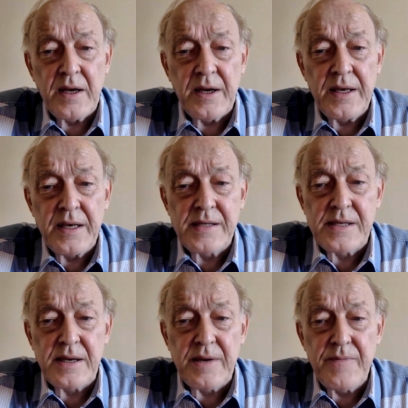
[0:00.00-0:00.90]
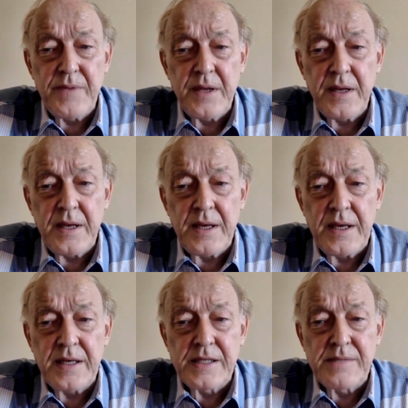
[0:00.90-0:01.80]
He
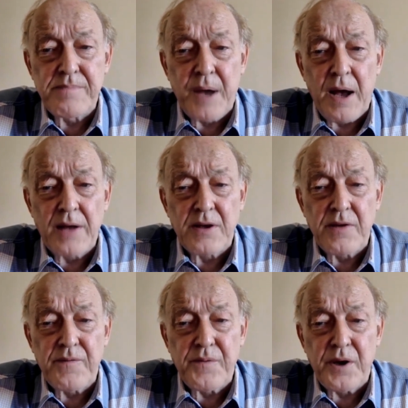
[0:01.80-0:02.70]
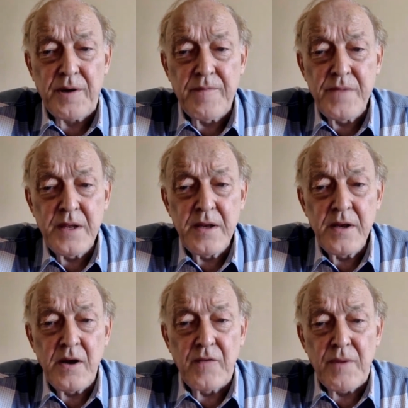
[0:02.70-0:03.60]
is part of
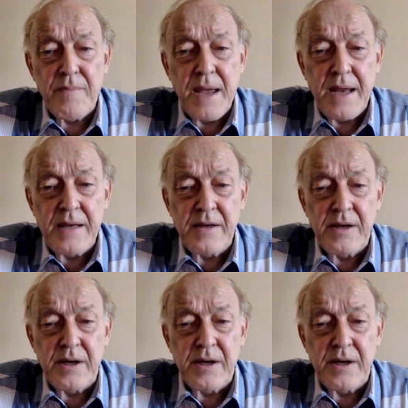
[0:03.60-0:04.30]
the main.